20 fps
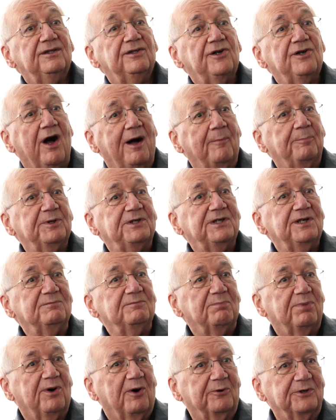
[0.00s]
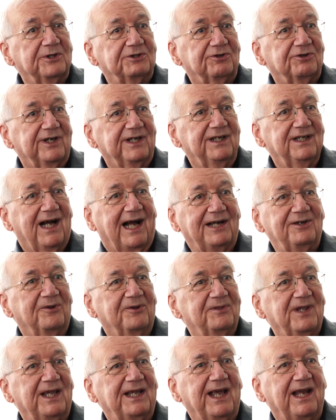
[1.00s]
competent poetry. I
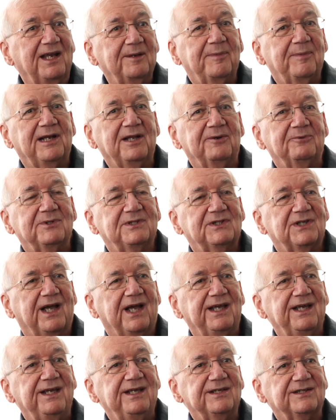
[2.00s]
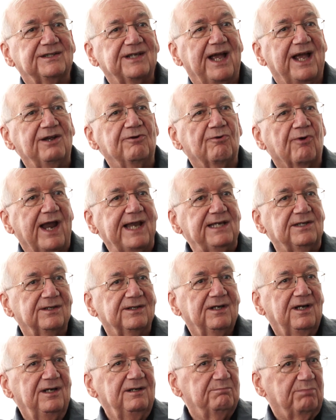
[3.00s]
don't think anybody would say he is a great
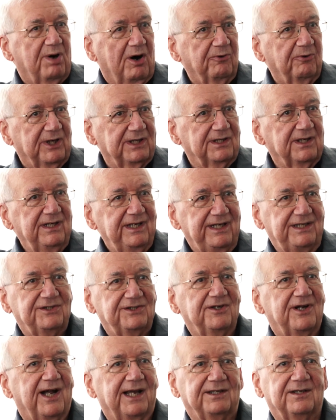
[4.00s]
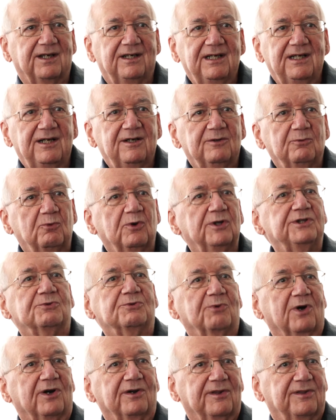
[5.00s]
poet. He's not
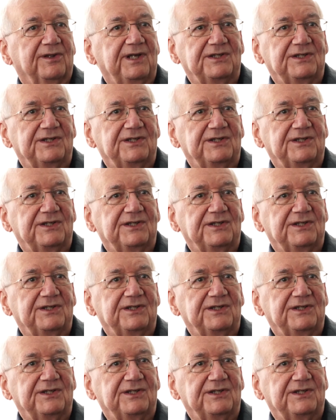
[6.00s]
Wordsworth.